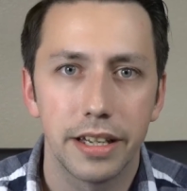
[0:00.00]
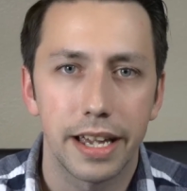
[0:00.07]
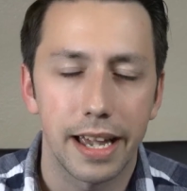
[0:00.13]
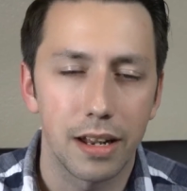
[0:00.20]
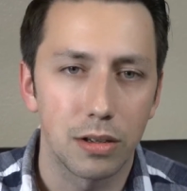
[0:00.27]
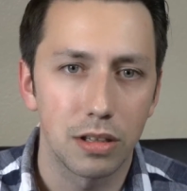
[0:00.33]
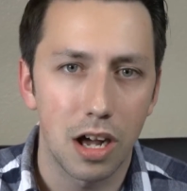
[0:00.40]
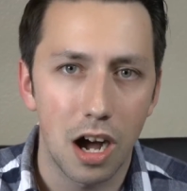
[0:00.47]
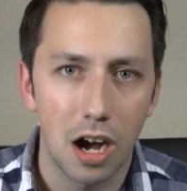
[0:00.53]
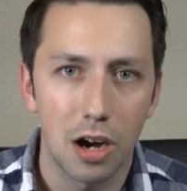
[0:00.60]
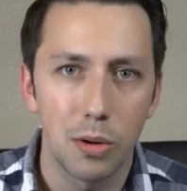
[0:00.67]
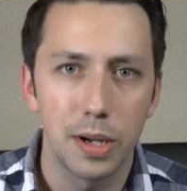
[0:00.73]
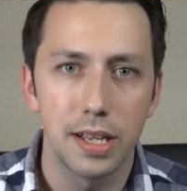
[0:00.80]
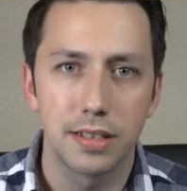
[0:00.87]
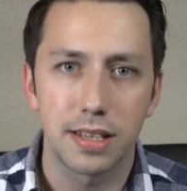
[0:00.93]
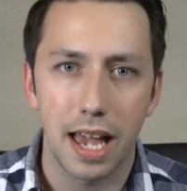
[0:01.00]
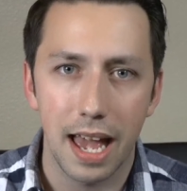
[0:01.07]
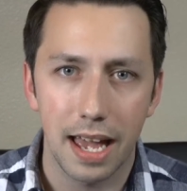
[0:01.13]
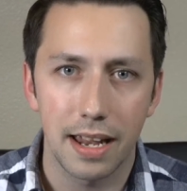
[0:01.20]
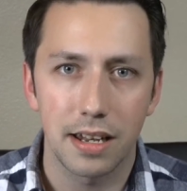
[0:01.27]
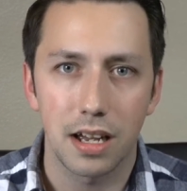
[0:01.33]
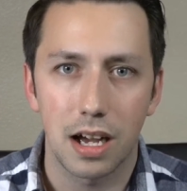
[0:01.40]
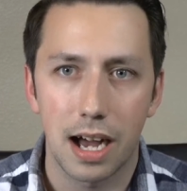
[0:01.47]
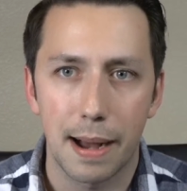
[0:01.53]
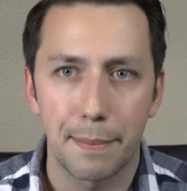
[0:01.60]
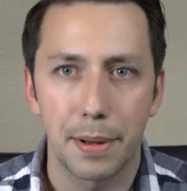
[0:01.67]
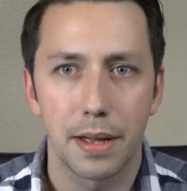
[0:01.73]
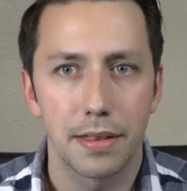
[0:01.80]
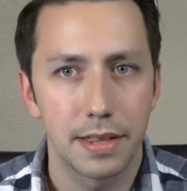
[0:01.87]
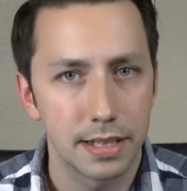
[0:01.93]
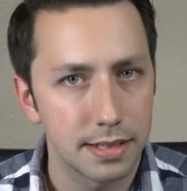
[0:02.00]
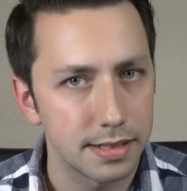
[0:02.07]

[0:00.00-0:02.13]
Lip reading: it'll always end up the